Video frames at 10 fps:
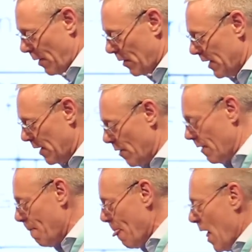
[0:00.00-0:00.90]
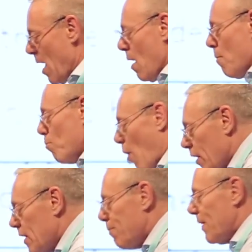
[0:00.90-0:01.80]
about here,
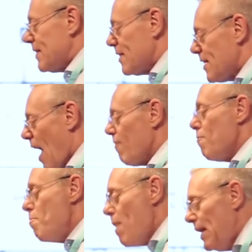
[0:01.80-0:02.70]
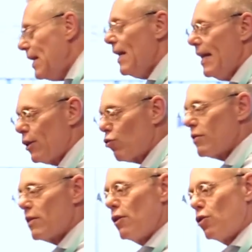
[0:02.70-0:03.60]
marketplaces have many
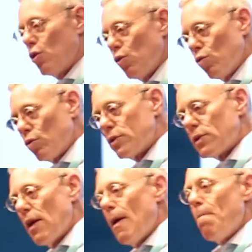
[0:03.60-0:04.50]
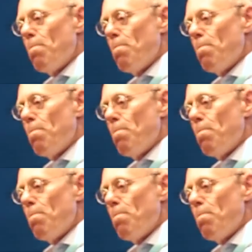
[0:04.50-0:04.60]
interesting tools